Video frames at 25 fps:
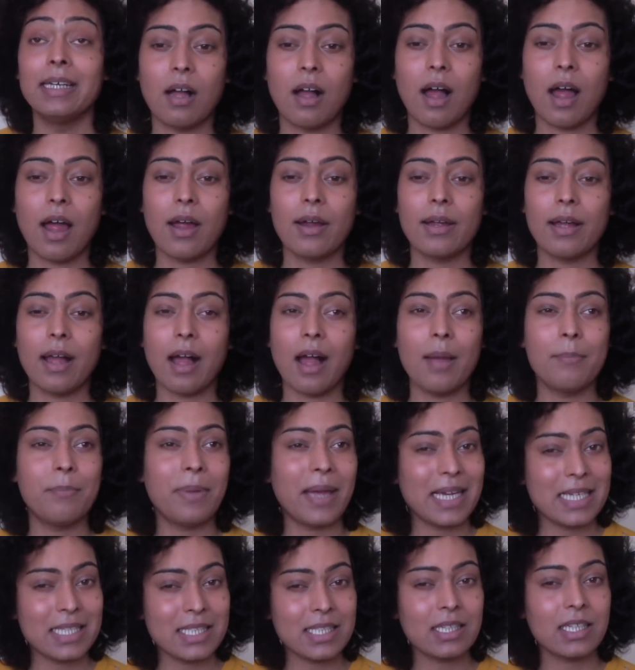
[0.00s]
I
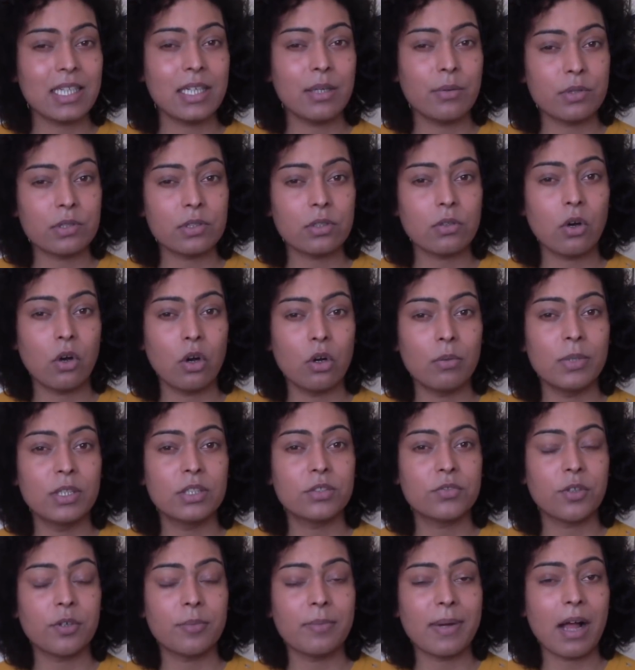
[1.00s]
basically was on hormones
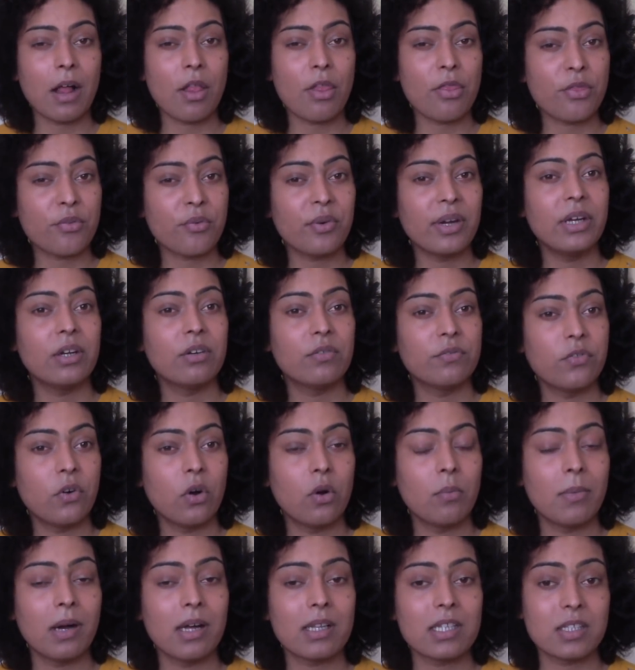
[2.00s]
for about 3 or 4
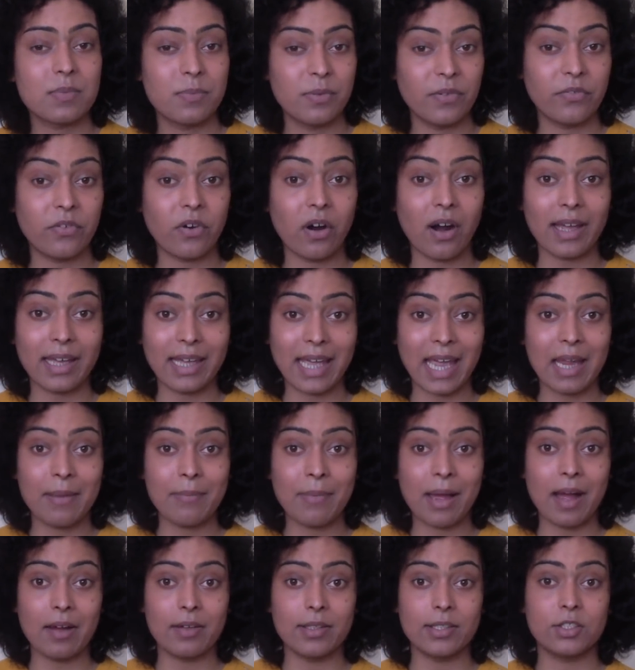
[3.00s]
months before I came
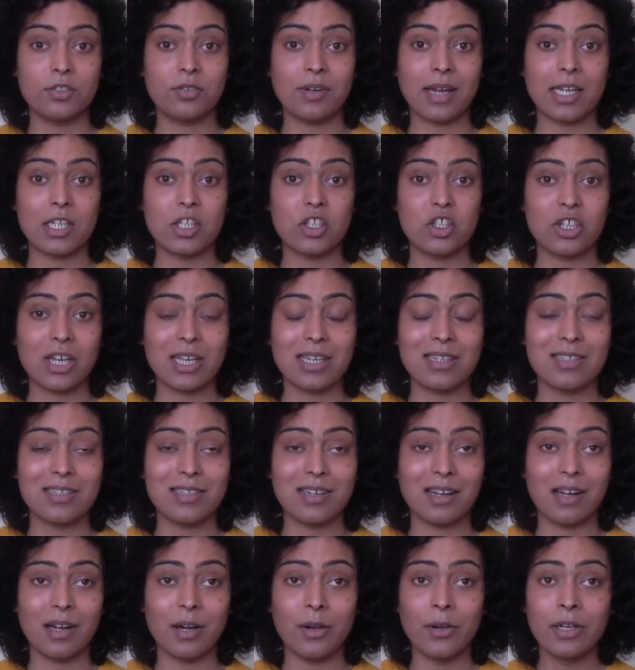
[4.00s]
out as
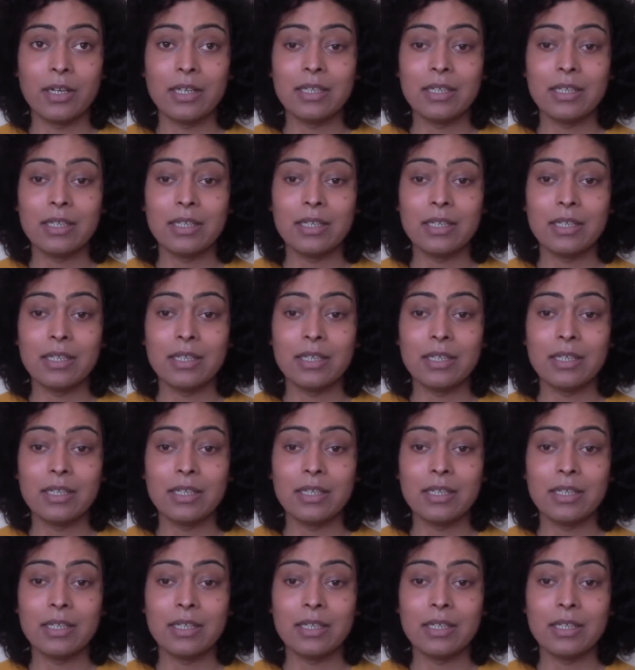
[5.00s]
transgender.